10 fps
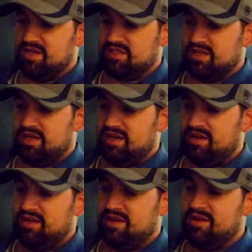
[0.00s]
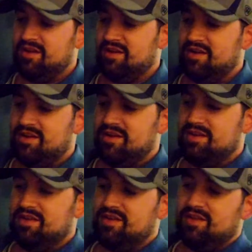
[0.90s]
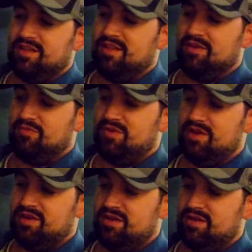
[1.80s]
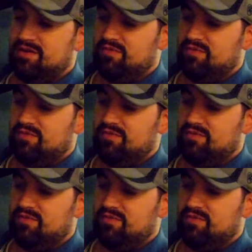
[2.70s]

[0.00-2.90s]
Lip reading: SI, then a 1,